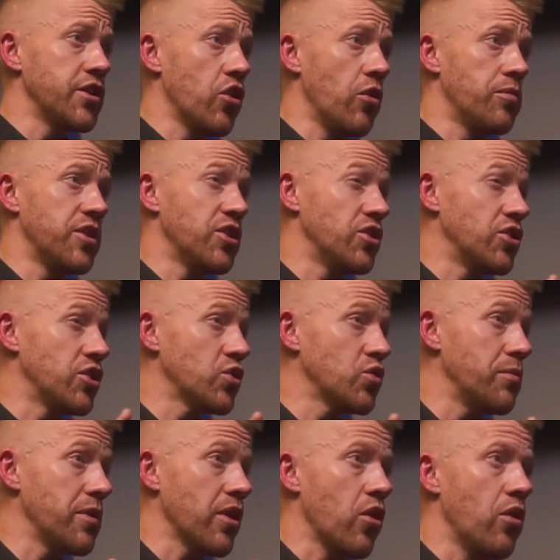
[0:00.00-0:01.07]
competitions,
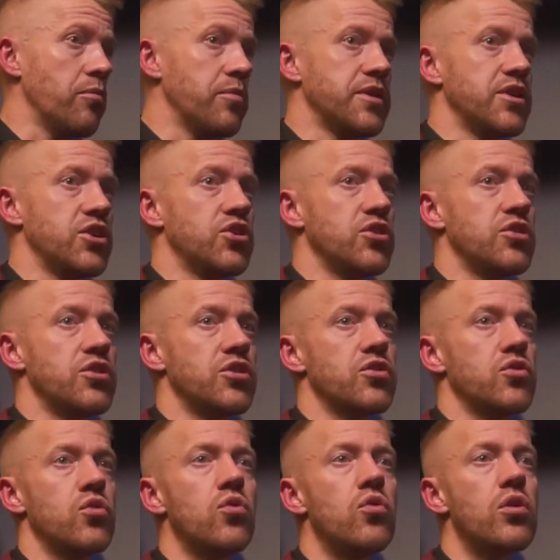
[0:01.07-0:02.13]
swimming competitions,
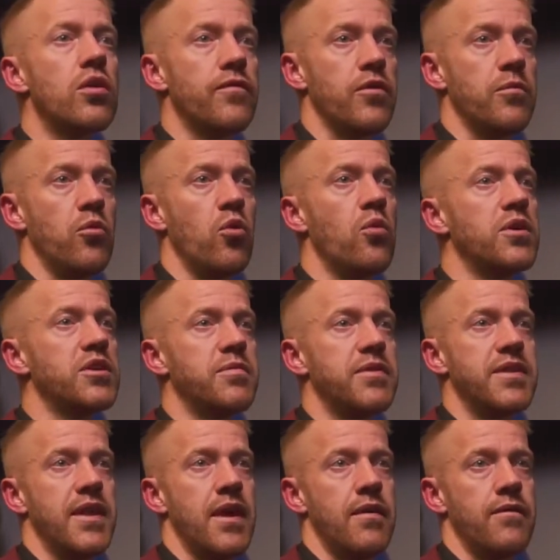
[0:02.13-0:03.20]
all of them, always
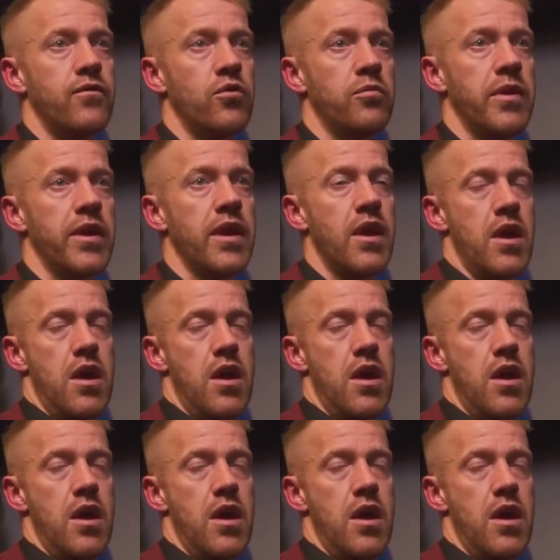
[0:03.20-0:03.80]
been there for me.